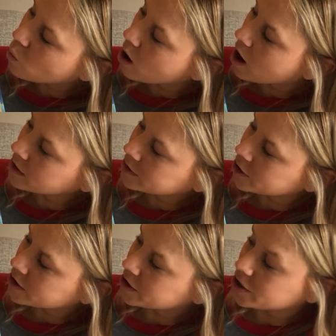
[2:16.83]

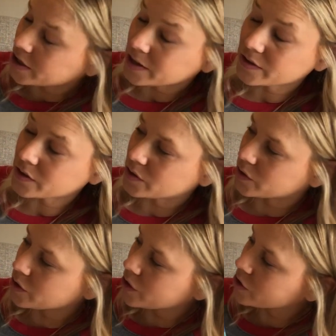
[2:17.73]
watched as she
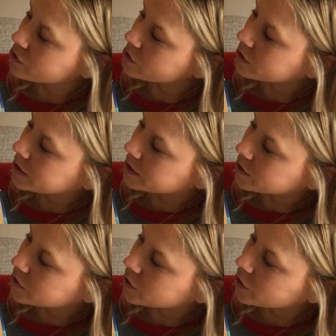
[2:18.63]
circled and
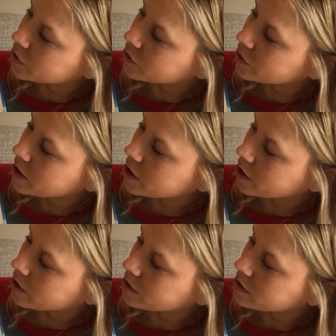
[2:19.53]
circled the
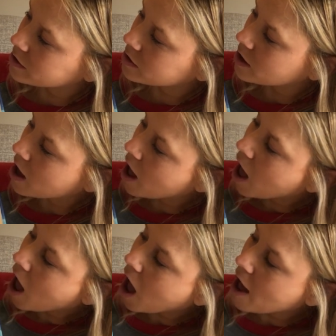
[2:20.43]
earth.
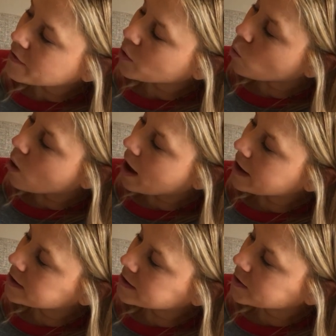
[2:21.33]
On the
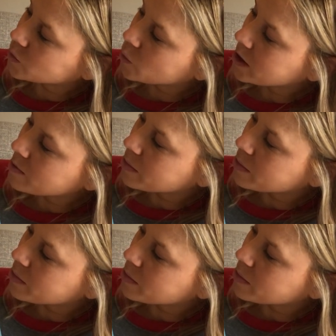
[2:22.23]
wide sweep